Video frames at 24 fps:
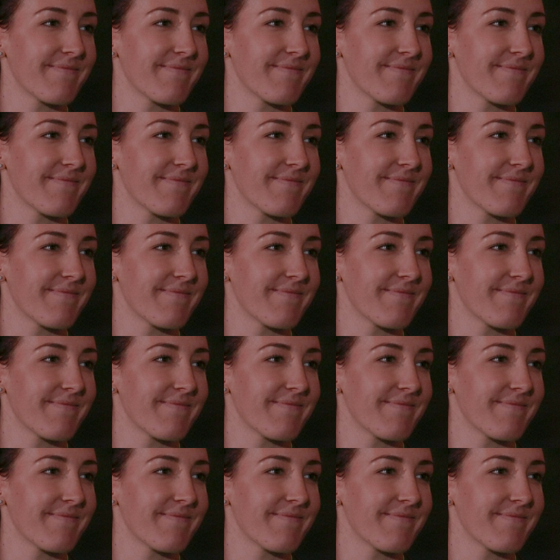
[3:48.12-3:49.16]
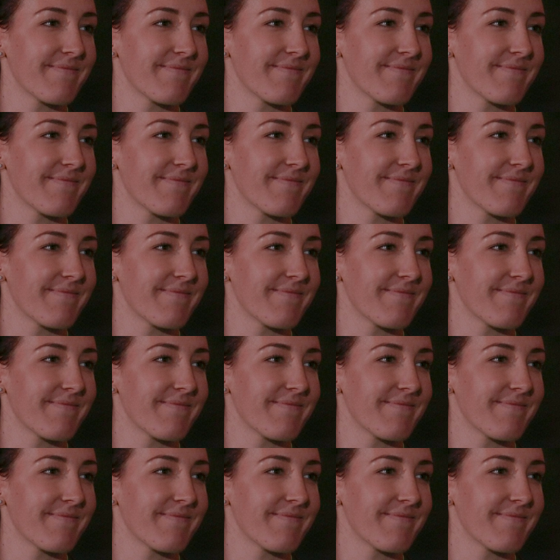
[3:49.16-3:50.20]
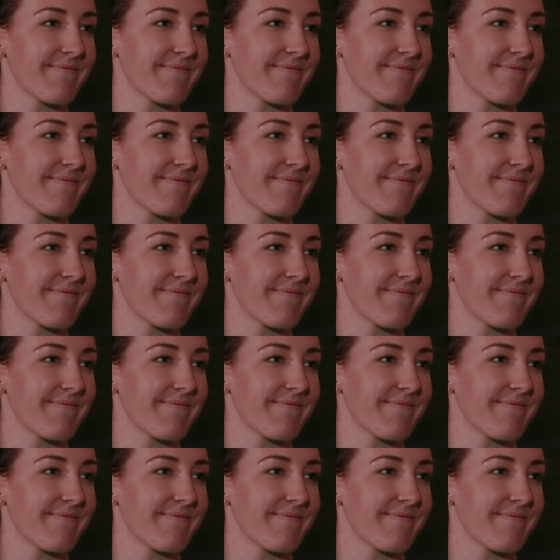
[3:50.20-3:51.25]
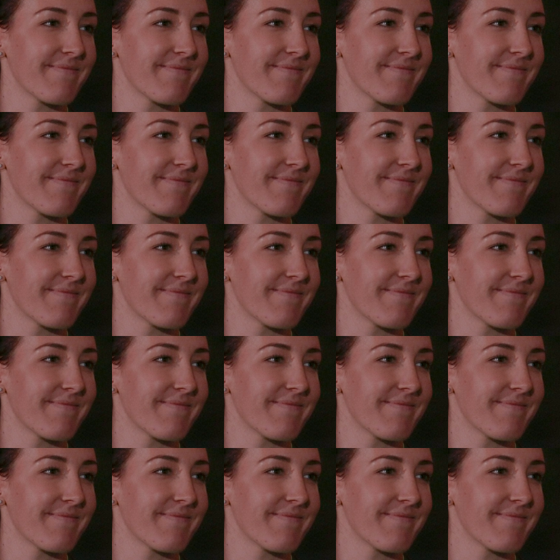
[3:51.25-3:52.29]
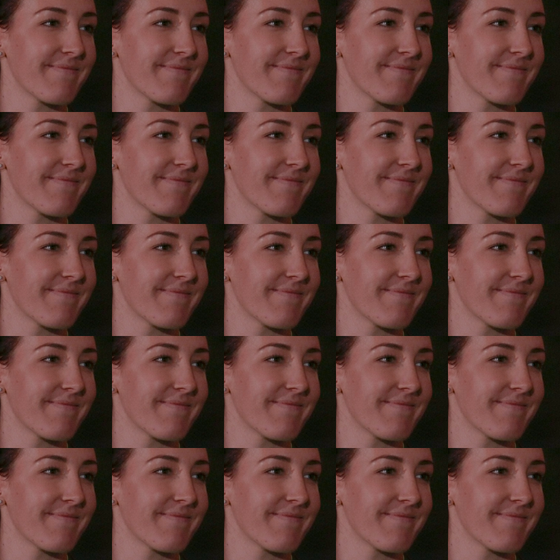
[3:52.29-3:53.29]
The face doesn't move, so there is nothing to read.